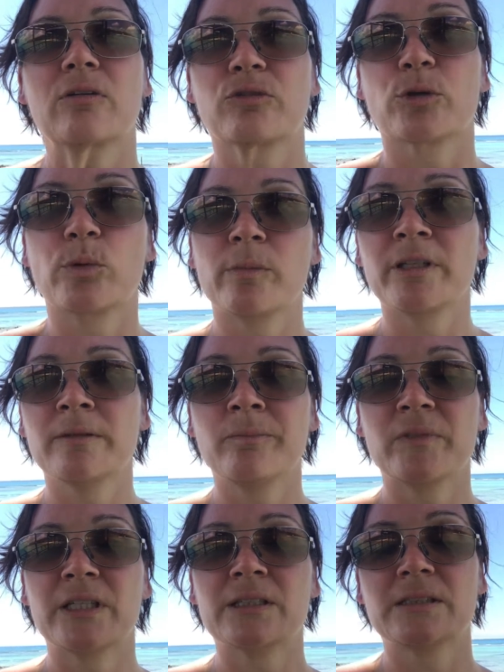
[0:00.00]
for
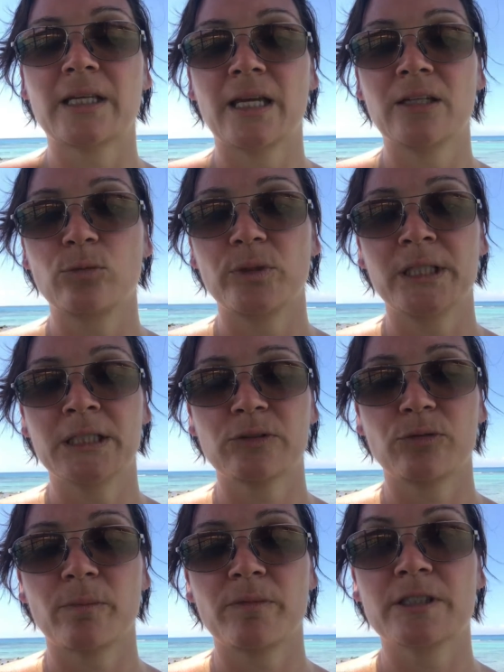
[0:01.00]
women it's 8
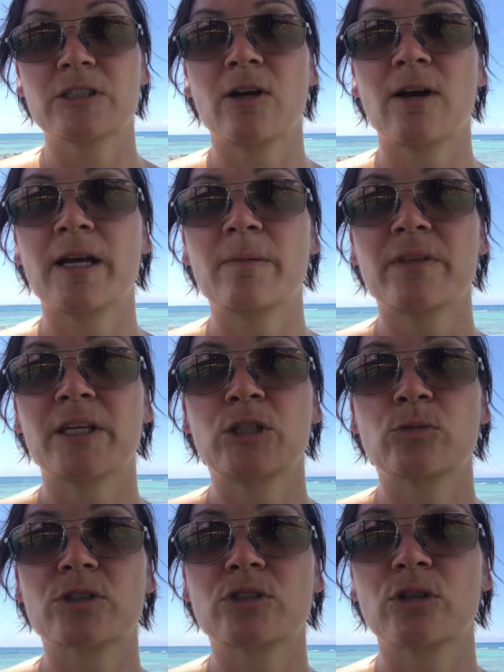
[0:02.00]
weeks from the time that
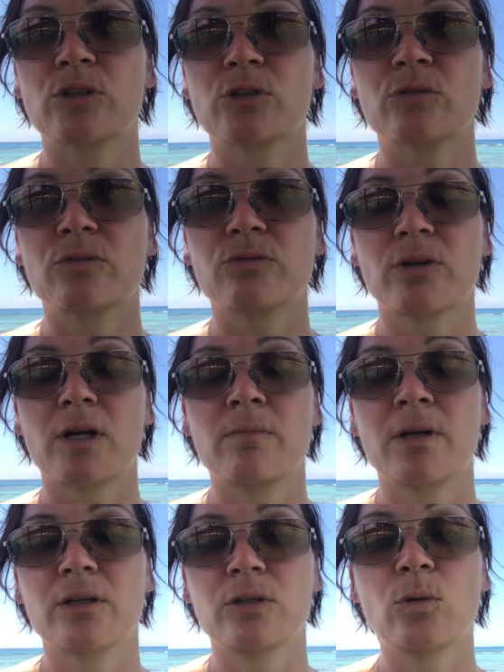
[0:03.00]
you return
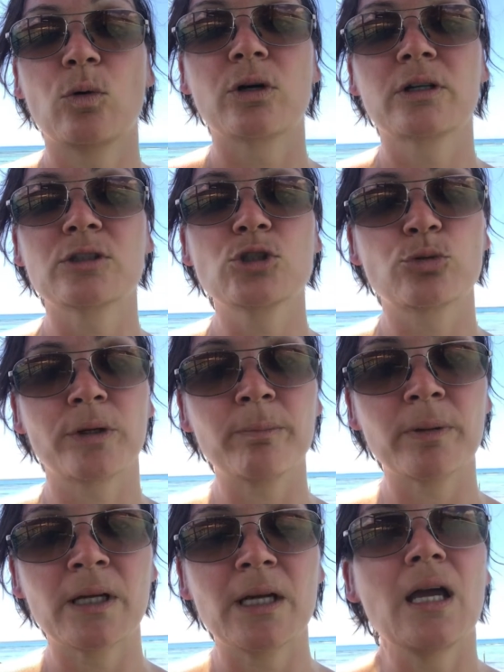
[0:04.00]
from your trip